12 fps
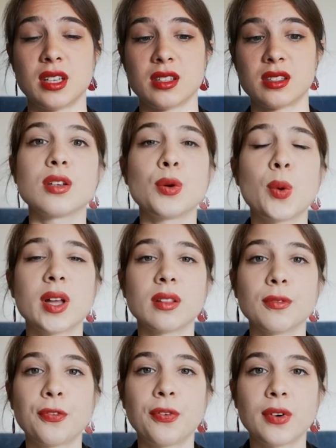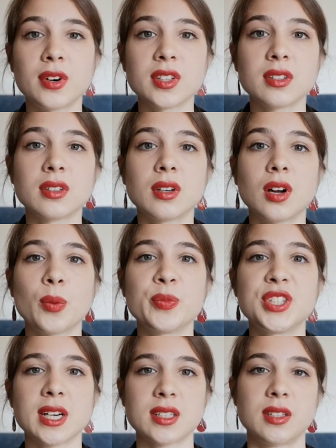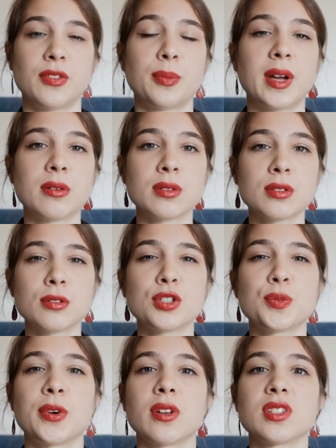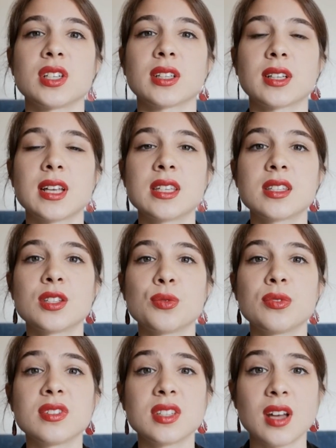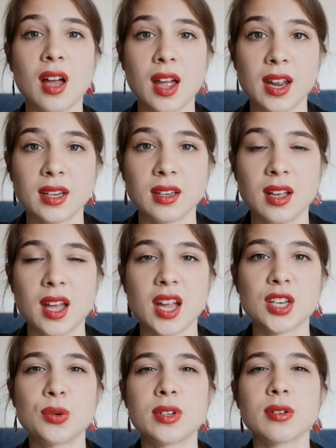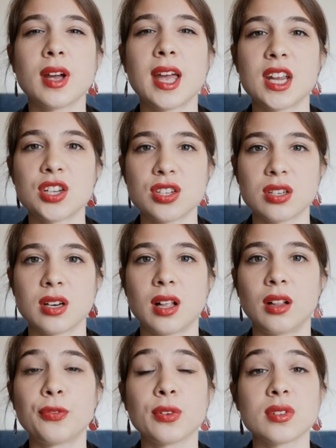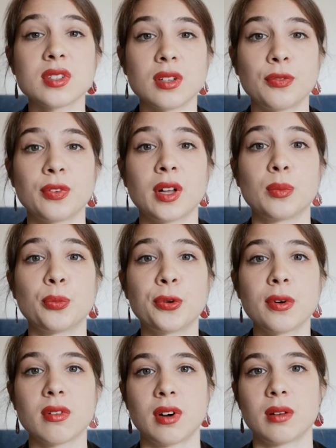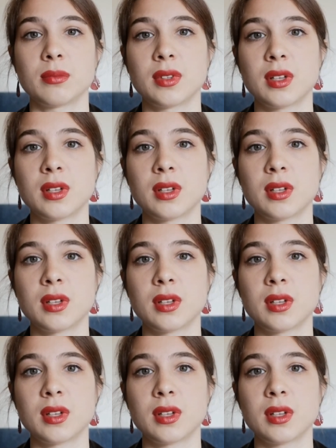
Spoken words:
So one further objective of my research project is to design a new educational philosophical program